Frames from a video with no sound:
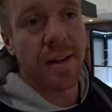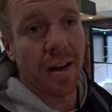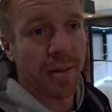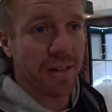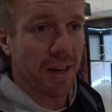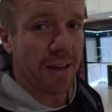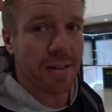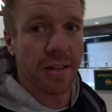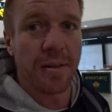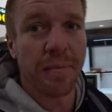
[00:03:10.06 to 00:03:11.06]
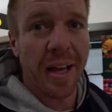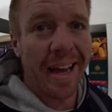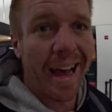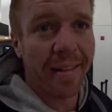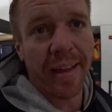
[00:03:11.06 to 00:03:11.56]
I'm exhausted.
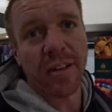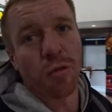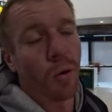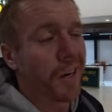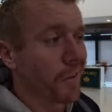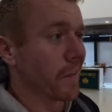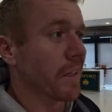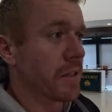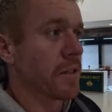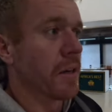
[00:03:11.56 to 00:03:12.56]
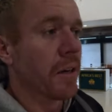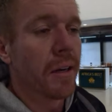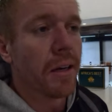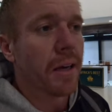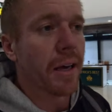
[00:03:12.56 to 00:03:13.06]
I had like 20 cookies,
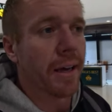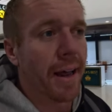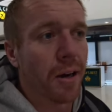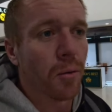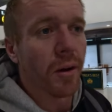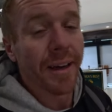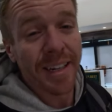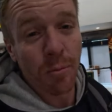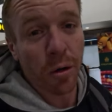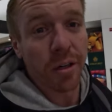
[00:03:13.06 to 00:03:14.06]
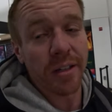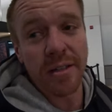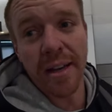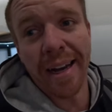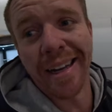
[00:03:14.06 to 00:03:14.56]
and I don't want any more
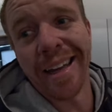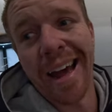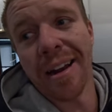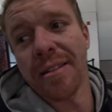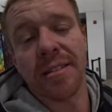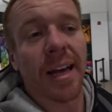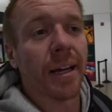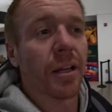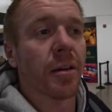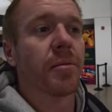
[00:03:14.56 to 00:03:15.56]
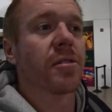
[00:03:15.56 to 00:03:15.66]
cookies. I gotta get out of the Sky Club.